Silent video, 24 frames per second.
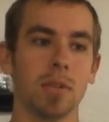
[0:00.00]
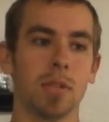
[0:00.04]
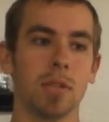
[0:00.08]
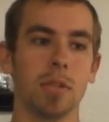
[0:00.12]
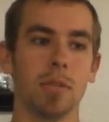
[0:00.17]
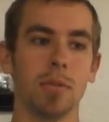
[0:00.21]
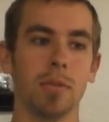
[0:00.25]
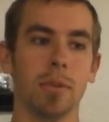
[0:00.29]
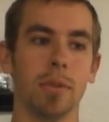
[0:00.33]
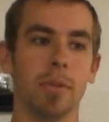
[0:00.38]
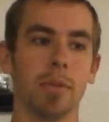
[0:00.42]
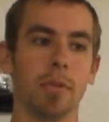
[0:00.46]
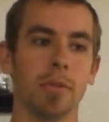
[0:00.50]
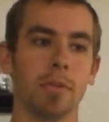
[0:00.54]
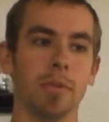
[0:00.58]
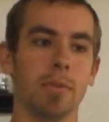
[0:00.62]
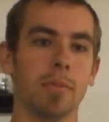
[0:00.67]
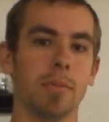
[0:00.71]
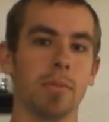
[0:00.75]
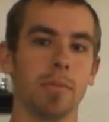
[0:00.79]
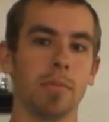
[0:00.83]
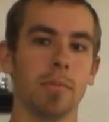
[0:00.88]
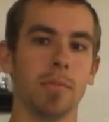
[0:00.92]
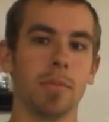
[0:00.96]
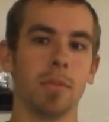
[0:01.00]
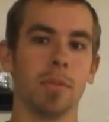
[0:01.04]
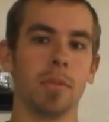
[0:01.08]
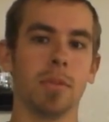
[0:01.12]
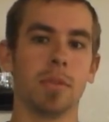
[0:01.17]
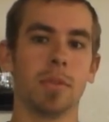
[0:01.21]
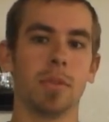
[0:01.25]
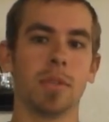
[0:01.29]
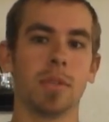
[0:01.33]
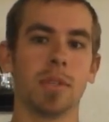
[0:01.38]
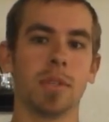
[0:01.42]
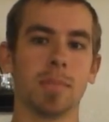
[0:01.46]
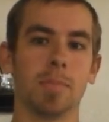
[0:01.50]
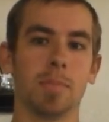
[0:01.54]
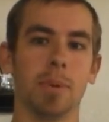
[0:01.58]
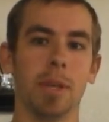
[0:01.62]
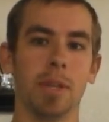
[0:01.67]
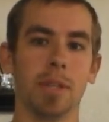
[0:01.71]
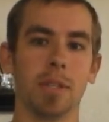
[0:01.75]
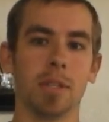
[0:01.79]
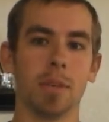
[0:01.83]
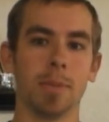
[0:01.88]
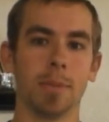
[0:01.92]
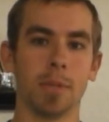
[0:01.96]
2 other
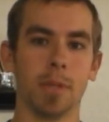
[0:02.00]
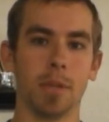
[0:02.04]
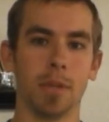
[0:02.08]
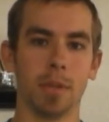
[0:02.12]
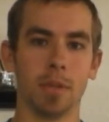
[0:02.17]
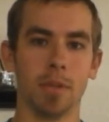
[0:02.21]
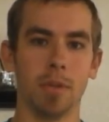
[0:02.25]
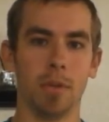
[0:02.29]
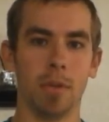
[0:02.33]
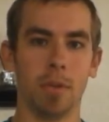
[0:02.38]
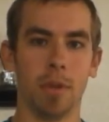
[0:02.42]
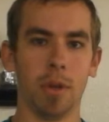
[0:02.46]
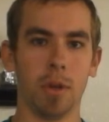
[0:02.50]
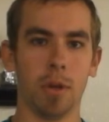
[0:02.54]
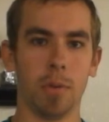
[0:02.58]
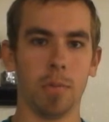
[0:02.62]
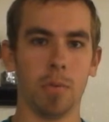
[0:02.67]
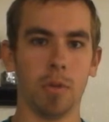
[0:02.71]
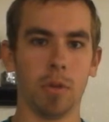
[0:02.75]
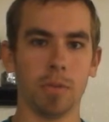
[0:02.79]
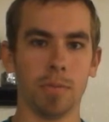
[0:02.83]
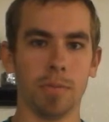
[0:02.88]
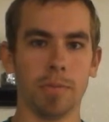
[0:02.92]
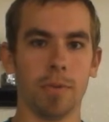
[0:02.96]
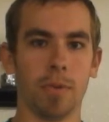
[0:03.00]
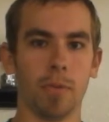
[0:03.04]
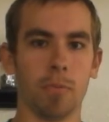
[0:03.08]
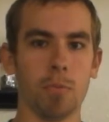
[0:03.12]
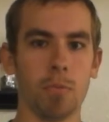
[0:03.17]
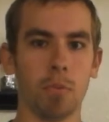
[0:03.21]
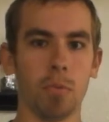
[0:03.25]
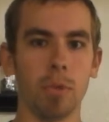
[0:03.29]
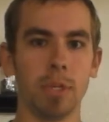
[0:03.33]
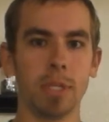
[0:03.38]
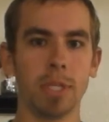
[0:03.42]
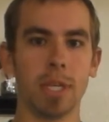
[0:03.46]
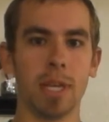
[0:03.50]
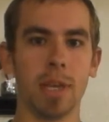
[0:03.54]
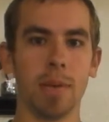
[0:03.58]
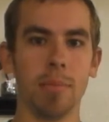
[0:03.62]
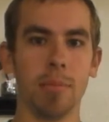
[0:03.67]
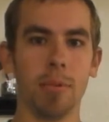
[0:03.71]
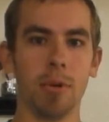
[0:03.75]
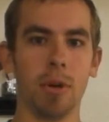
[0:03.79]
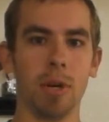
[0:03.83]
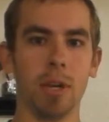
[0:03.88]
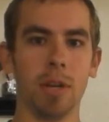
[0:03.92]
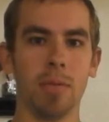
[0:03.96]
pit stops at 2 other airports before we reach
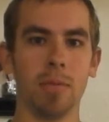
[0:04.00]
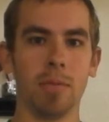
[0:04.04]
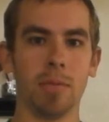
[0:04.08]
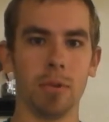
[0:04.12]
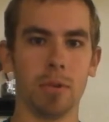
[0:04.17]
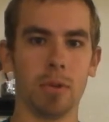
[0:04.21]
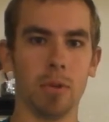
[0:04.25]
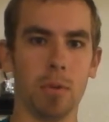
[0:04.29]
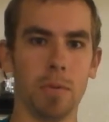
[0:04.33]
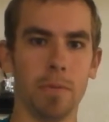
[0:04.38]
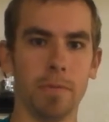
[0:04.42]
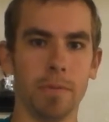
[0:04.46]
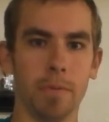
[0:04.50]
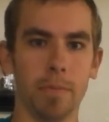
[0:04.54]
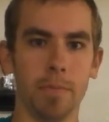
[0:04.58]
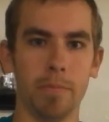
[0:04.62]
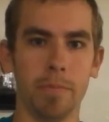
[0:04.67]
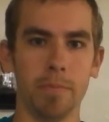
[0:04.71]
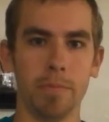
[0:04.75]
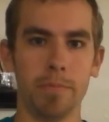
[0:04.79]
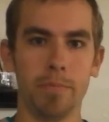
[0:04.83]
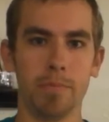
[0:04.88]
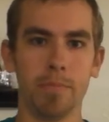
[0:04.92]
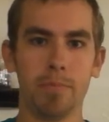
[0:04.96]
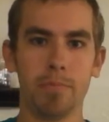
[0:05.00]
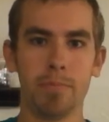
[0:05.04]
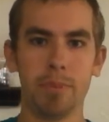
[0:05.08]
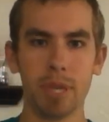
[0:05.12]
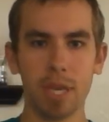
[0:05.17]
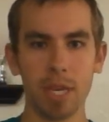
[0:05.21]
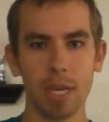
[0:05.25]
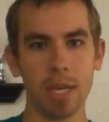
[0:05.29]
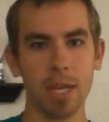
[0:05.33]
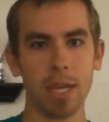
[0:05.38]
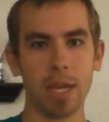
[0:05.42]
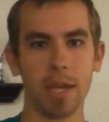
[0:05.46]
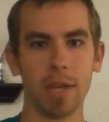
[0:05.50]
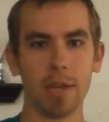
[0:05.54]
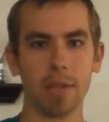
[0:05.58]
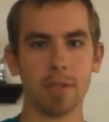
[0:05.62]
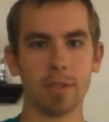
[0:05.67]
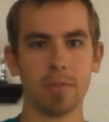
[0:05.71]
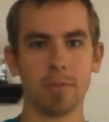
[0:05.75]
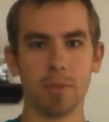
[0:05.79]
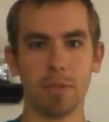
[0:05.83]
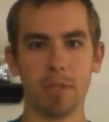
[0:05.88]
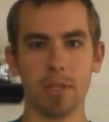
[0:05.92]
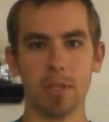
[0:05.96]
Cambodia, and we're going from
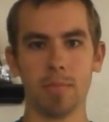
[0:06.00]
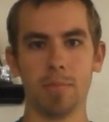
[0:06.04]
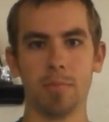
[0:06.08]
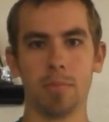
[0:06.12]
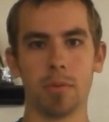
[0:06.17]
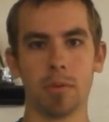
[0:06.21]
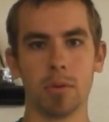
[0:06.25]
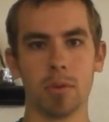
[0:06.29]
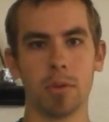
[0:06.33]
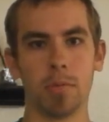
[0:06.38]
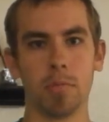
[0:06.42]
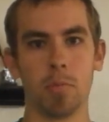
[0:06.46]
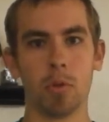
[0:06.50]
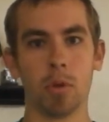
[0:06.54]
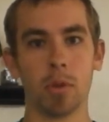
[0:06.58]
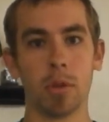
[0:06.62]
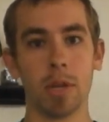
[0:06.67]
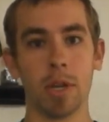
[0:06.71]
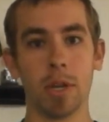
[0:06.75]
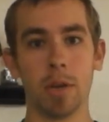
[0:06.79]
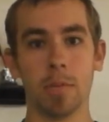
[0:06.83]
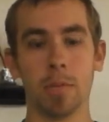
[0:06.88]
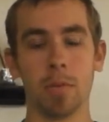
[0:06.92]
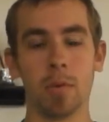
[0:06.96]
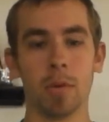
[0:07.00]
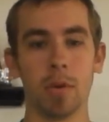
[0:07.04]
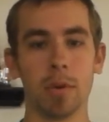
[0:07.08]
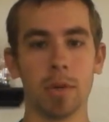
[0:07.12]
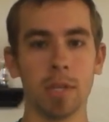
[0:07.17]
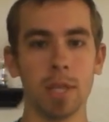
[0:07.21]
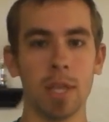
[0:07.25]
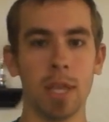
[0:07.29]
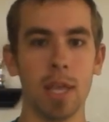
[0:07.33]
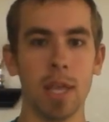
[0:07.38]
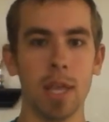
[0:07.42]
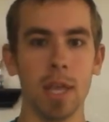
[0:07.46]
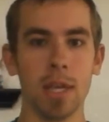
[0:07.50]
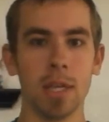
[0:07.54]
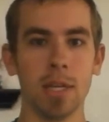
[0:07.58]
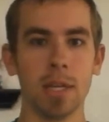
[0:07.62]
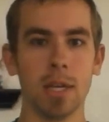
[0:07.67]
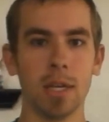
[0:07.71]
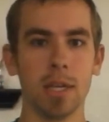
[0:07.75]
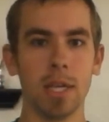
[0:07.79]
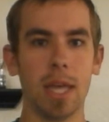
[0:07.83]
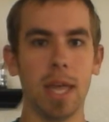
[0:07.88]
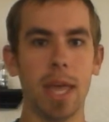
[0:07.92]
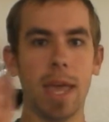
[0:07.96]
PDX, which is Portland Airport,
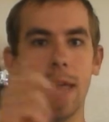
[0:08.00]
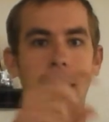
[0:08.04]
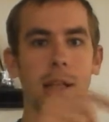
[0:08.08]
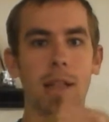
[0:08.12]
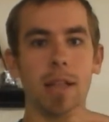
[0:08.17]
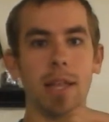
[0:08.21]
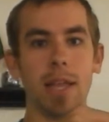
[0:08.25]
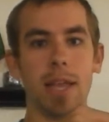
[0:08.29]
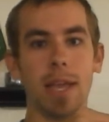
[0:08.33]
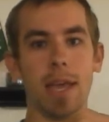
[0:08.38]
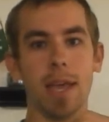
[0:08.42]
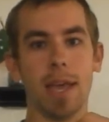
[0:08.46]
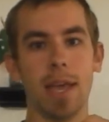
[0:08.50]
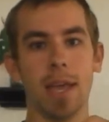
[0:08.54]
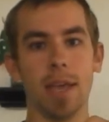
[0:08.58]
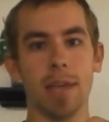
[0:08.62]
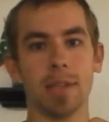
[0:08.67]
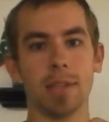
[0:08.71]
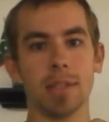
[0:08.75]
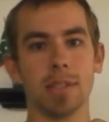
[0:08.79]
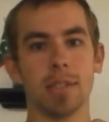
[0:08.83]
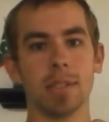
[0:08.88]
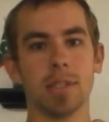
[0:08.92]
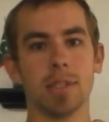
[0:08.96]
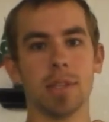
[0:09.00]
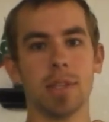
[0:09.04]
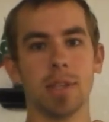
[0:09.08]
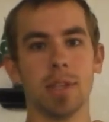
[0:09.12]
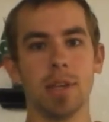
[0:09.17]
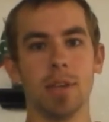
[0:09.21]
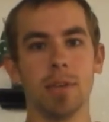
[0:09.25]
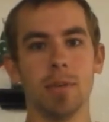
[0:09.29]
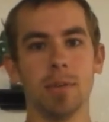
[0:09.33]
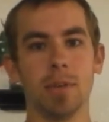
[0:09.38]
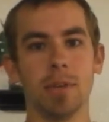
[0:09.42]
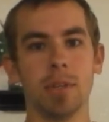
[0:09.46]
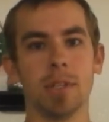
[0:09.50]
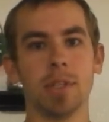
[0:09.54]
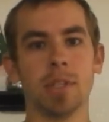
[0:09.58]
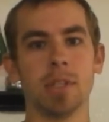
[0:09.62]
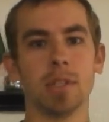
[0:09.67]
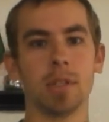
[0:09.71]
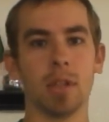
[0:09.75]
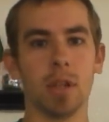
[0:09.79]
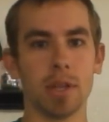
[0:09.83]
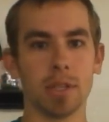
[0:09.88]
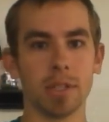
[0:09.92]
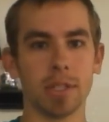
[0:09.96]
down to LAX, which
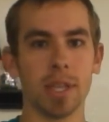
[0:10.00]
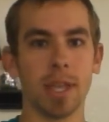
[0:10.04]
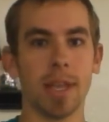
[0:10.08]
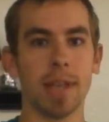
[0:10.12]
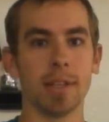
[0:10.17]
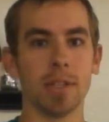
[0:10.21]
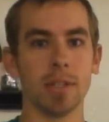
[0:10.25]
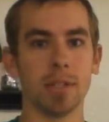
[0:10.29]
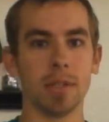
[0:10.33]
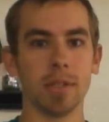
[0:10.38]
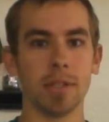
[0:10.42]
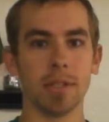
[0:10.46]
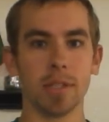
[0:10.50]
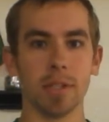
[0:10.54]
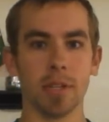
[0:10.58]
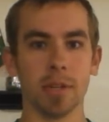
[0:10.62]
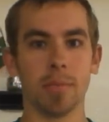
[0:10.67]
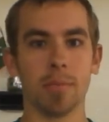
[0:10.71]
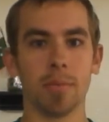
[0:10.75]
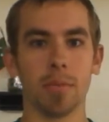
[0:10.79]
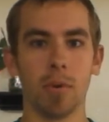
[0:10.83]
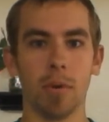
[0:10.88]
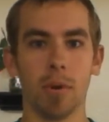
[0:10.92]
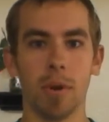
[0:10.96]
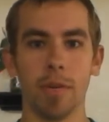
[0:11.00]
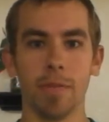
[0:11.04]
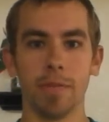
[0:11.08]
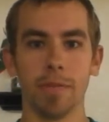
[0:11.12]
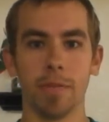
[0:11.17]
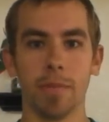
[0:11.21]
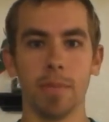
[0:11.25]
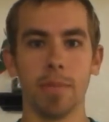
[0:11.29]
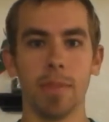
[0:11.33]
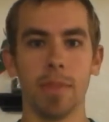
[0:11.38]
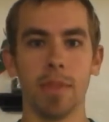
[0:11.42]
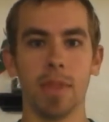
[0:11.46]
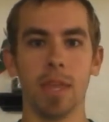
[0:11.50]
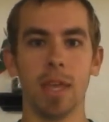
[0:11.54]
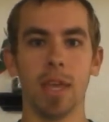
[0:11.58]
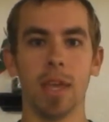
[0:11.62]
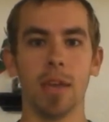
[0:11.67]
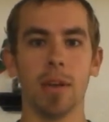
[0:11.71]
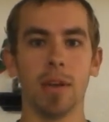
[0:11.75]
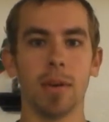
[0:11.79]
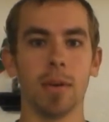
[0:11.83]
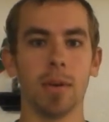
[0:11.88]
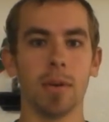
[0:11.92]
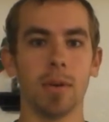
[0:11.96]
is Los Angeles Airport, and from
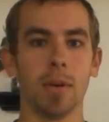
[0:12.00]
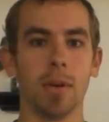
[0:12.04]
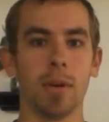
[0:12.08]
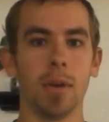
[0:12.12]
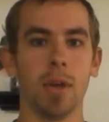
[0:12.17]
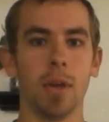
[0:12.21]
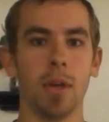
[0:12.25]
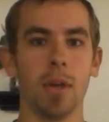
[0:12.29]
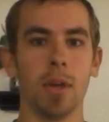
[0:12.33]
there